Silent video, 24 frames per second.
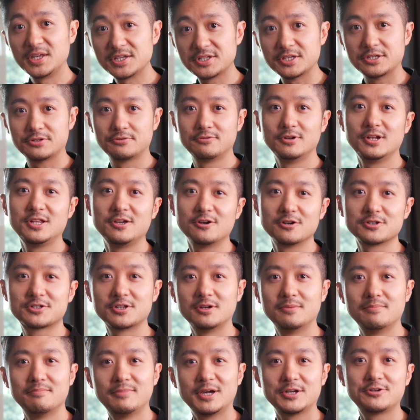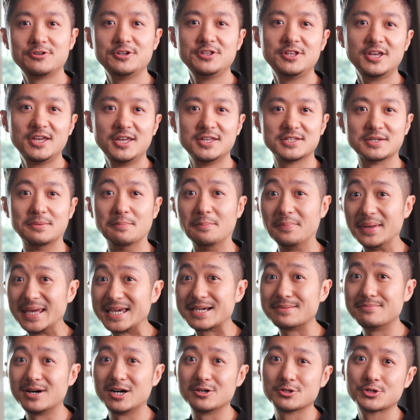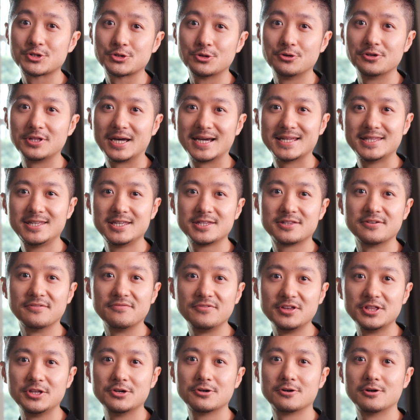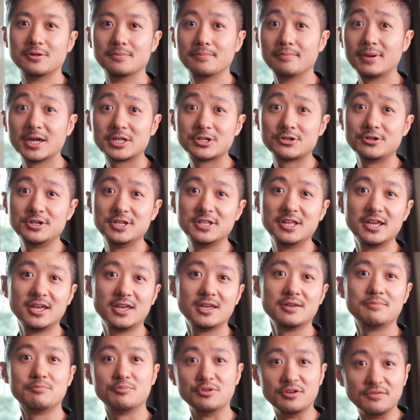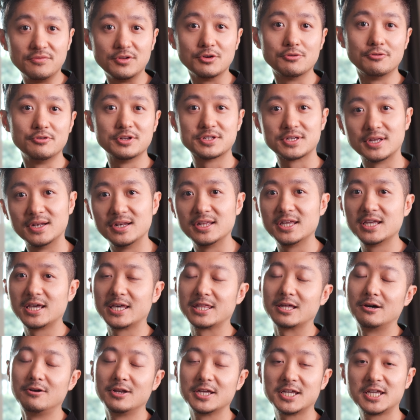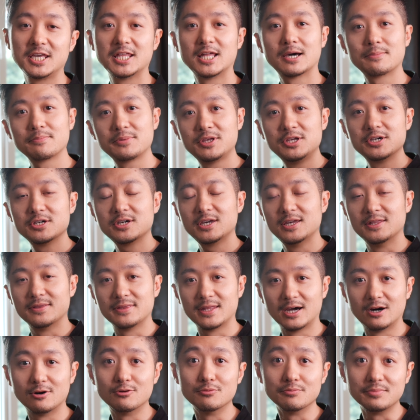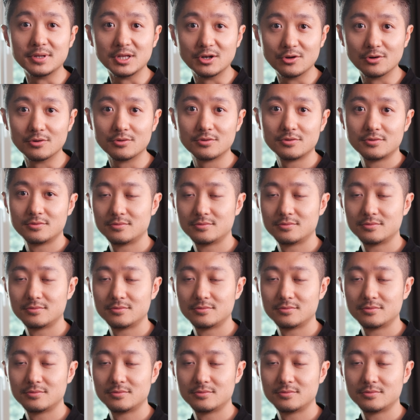This is really awesome. Battery Day is a big milestone. I did a video on Battery Day preview recently, and I'll link it up here and down below.